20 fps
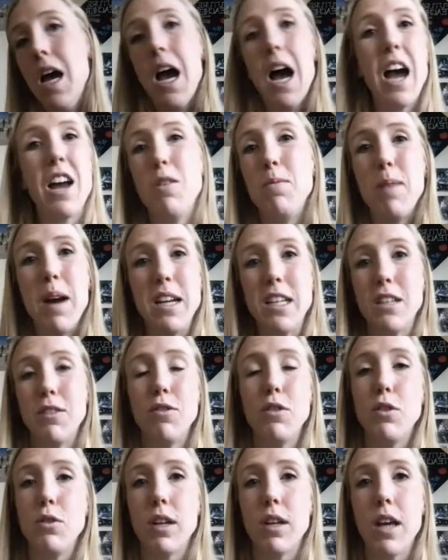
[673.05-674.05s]
I don't mind if
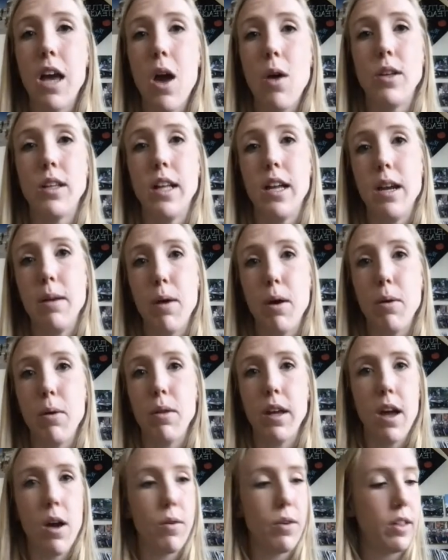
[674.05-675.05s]
you do the calculating part with
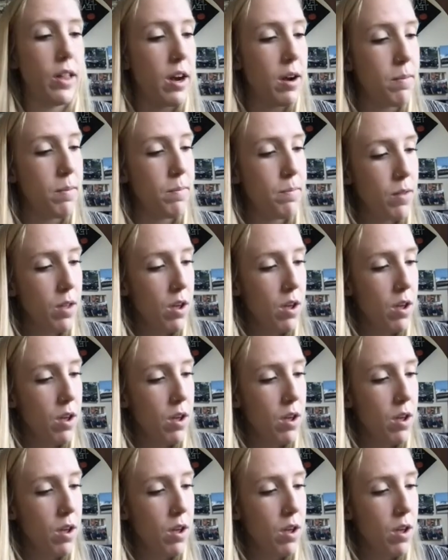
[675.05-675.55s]
a calculator.